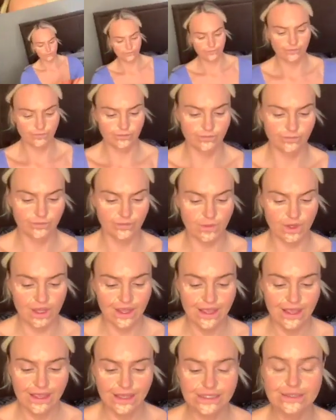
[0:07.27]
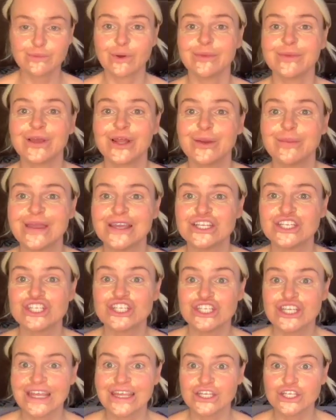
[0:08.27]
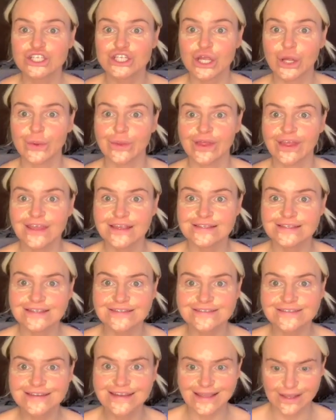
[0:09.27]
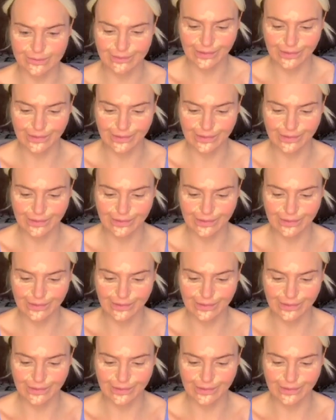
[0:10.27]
It's probably going to be a shit show this, isn't it?